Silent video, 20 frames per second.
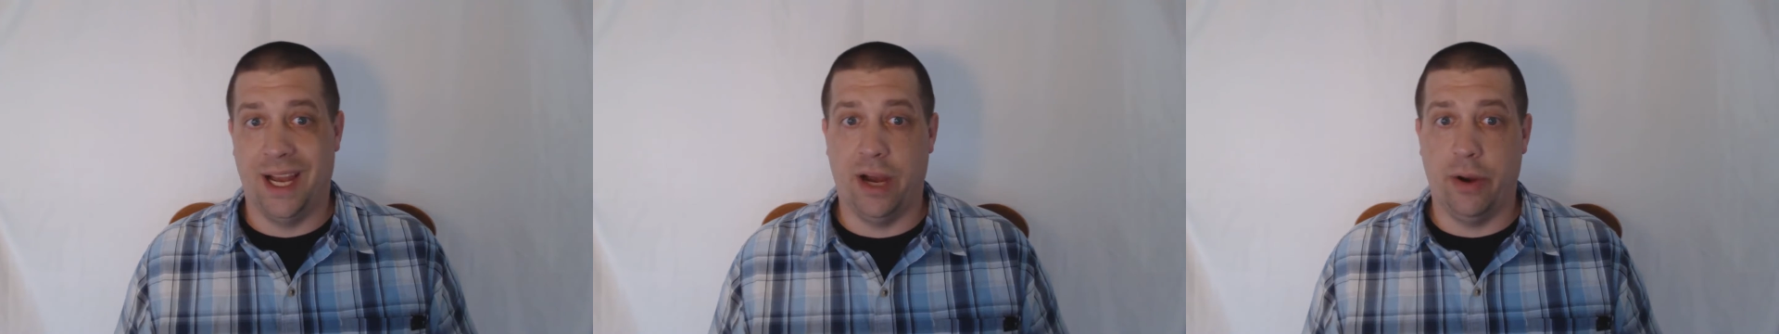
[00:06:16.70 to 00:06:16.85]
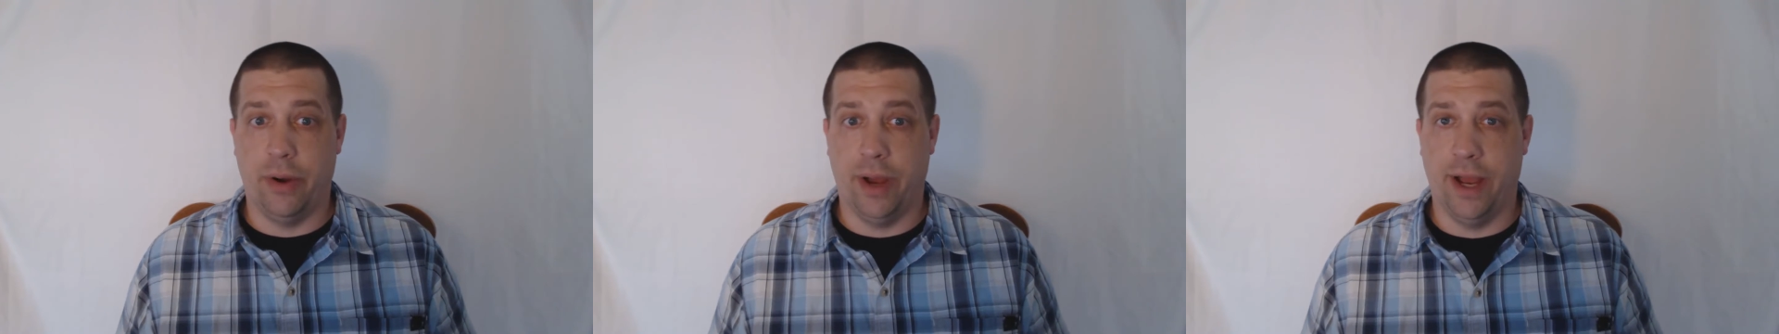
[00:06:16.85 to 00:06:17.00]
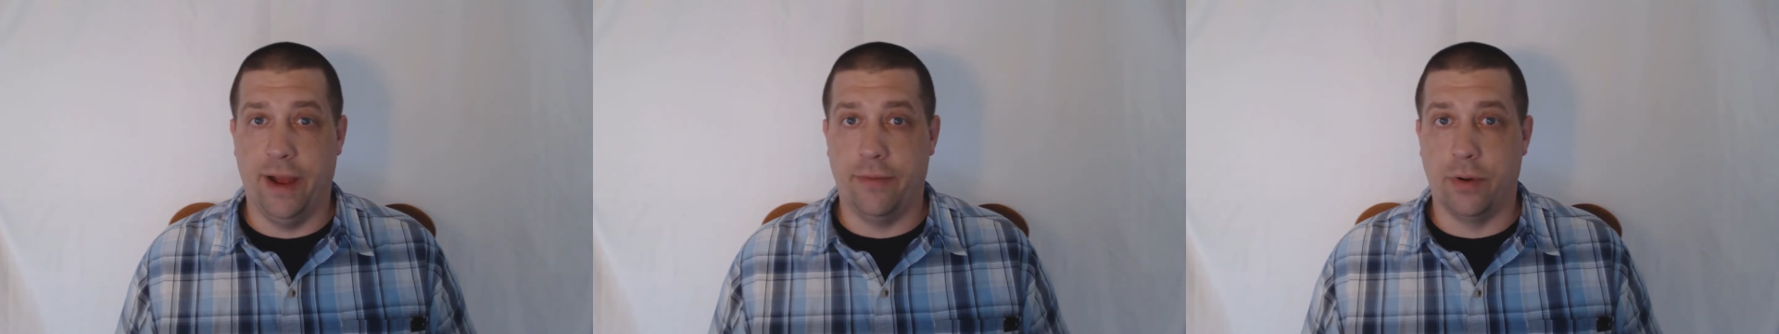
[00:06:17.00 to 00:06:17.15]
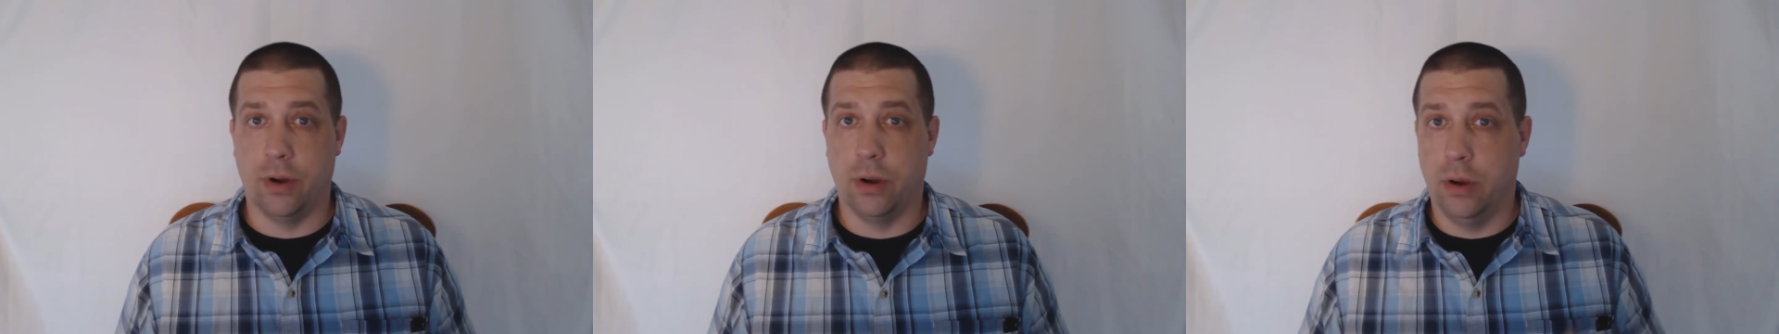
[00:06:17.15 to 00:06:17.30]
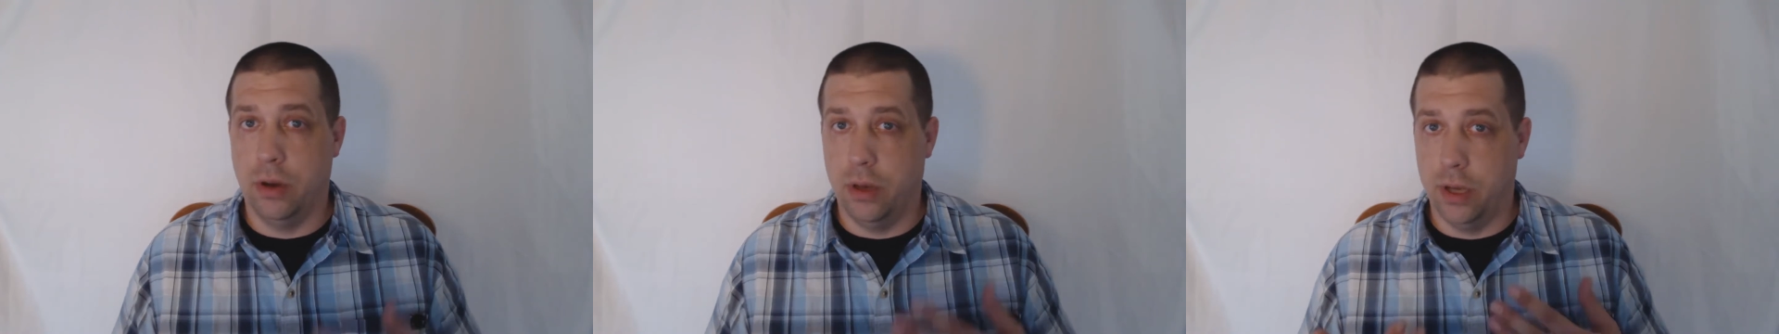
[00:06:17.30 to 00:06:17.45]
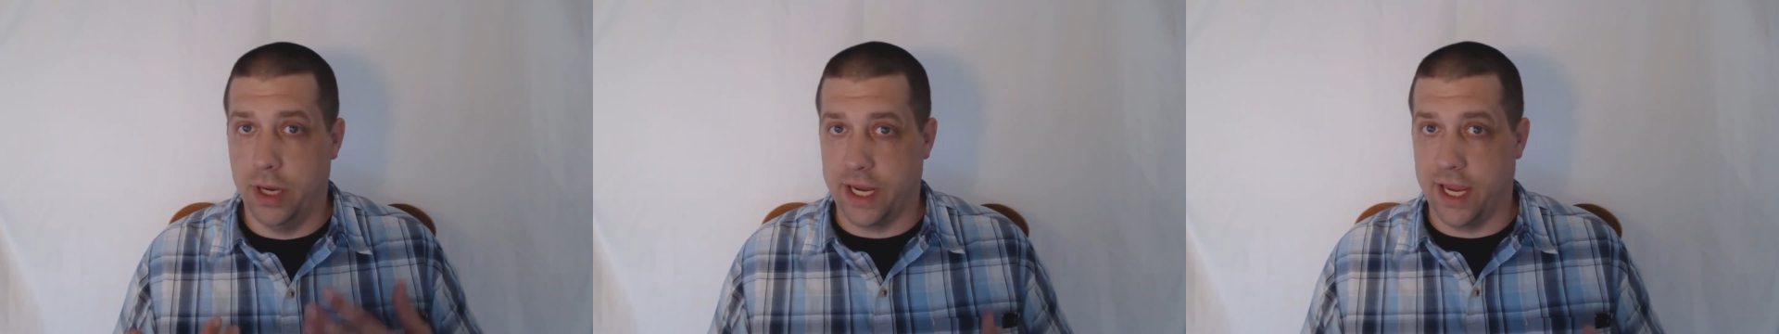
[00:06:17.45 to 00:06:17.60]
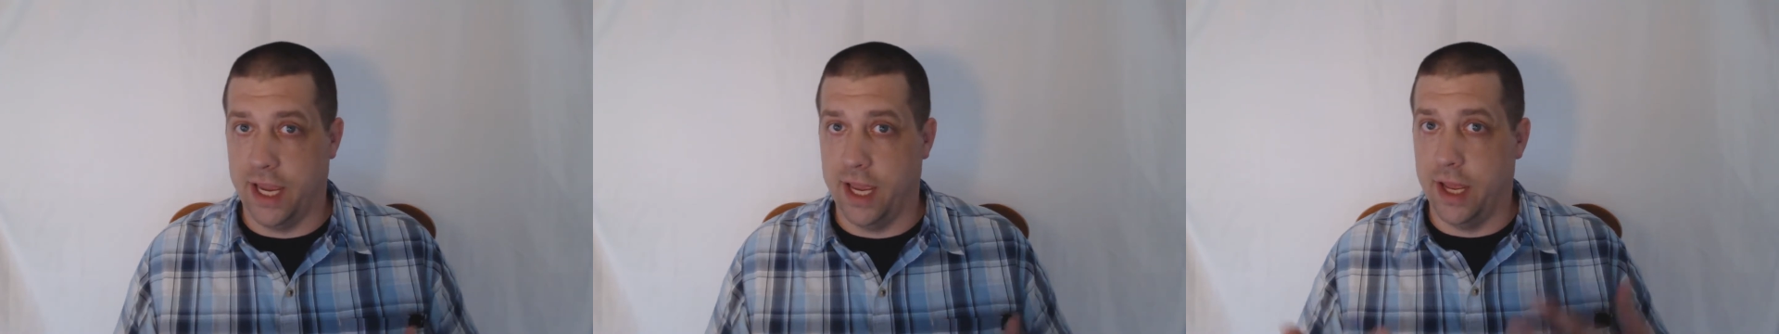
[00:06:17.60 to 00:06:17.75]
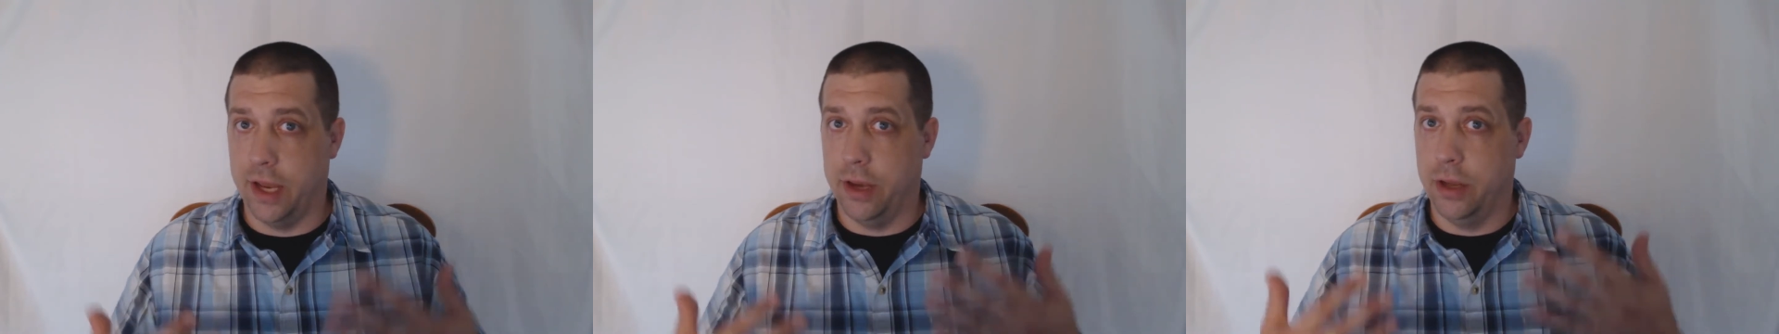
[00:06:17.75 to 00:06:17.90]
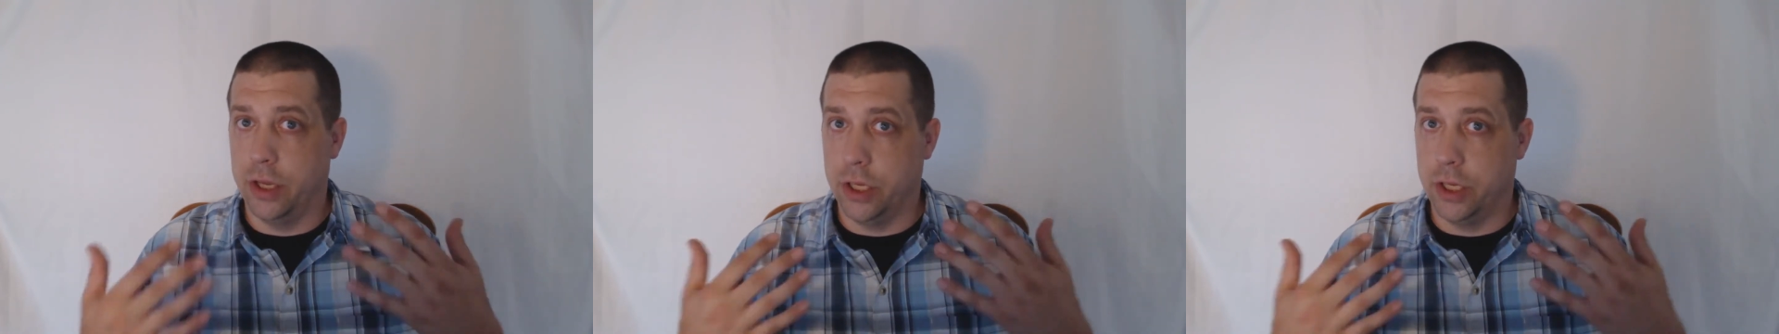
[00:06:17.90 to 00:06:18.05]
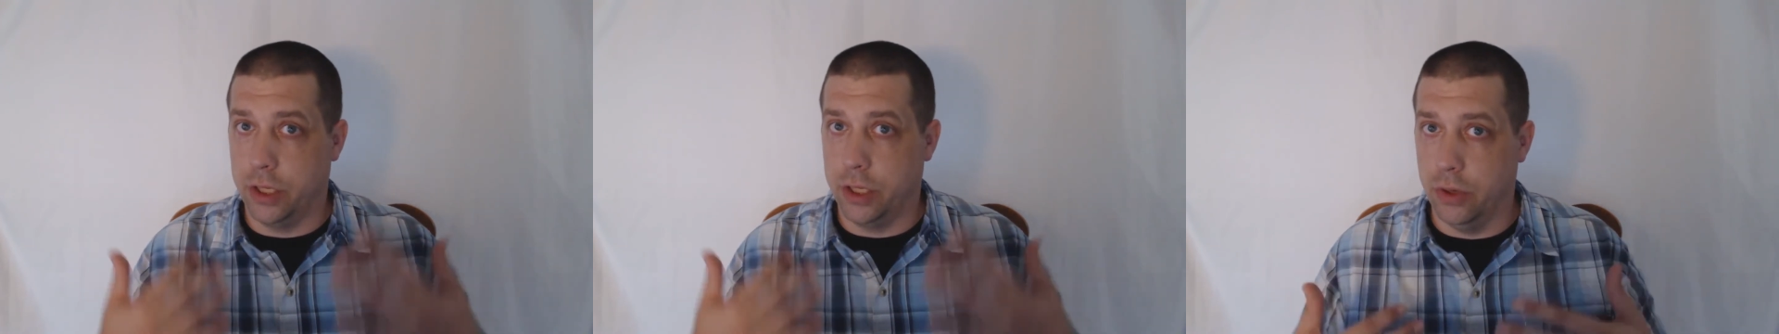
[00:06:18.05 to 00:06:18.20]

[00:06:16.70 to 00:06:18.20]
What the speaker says: However, again,